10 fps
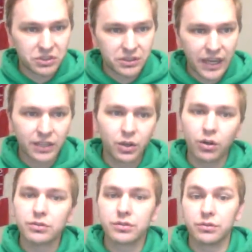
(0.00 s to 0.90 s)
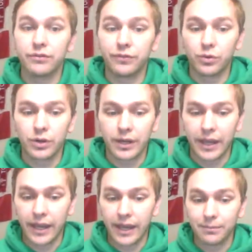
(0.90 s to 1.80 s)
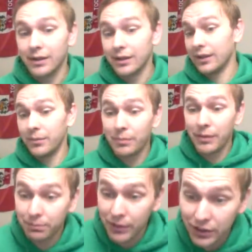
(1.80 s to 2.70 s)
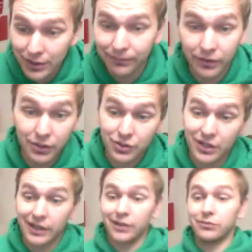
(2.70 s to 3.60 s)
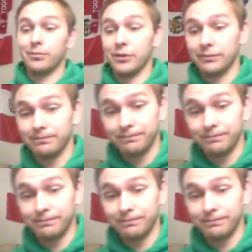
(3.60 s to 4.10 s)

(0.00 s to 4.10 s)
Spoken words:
10 goals through 4 games. Give me Ben Bishop for the shutout tomorrow.